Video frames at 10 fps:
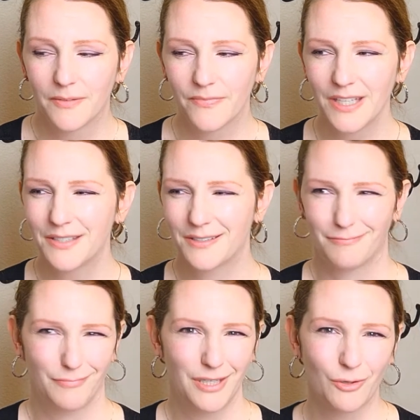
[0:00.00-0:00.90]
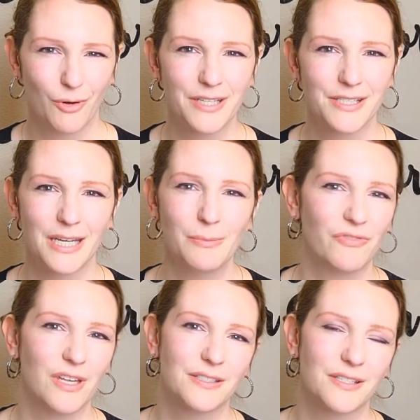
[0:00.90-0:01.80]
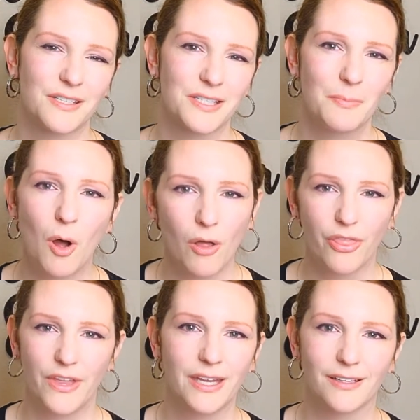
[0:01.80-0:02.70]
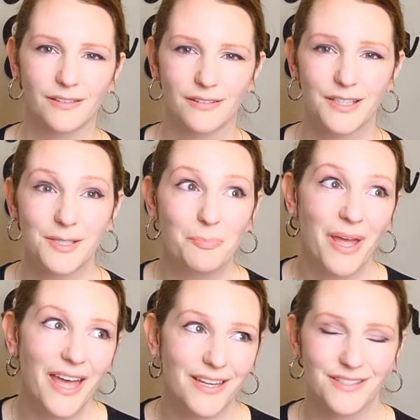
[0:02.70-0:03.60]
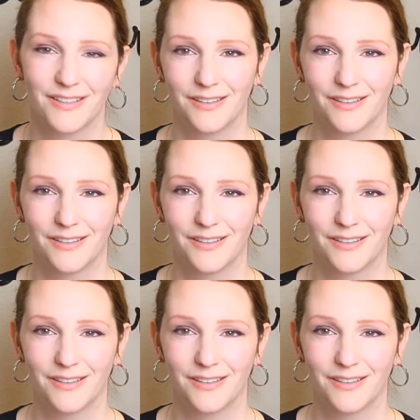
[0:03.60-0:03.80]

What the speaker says: That's, in the grand scheme of things, it's a small thing. It's a pet.